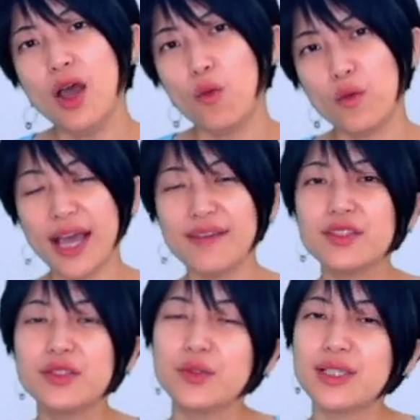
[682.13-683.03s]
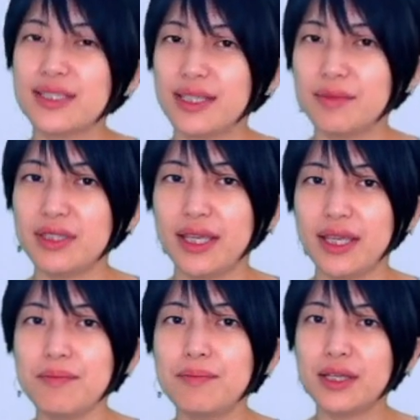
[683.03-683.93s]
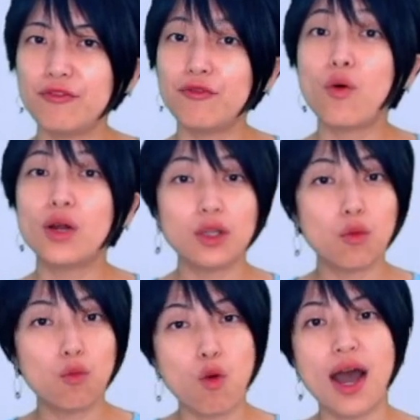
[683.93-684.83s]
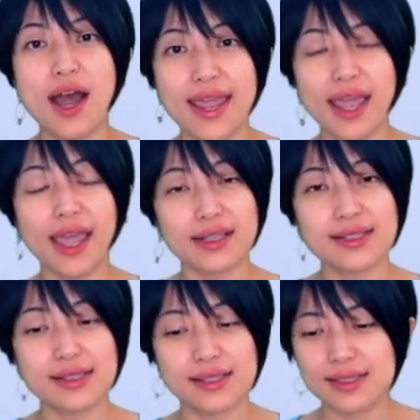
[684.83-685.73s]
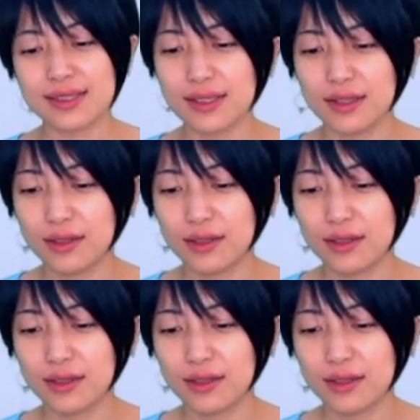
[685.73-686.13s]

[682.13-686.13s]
we have to do the same thing, but for the y-axis.